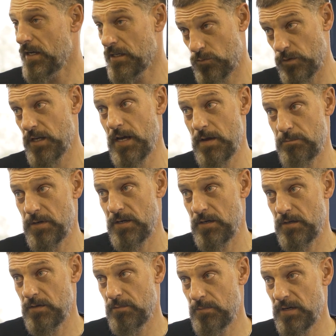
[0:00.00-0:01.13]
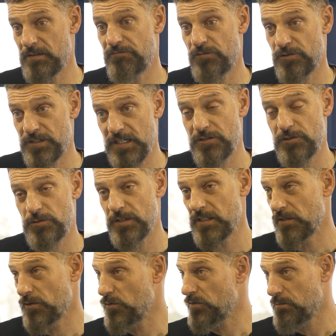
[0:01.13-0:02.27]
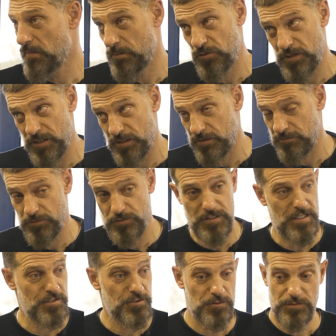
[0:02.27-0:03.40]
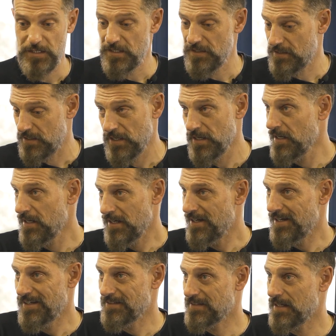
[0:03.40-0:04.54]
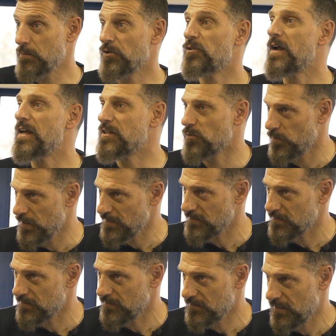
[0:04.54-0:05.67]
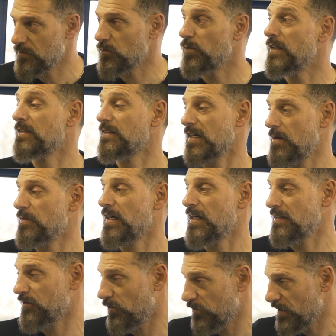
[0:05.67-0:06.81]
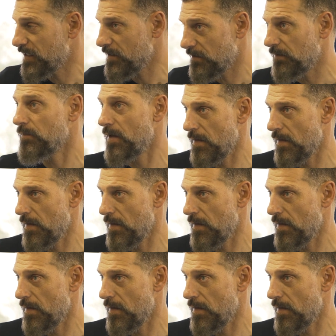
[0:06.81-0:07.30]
It will happen, but for that you need good memories, for that you need some great wins that West Ham has already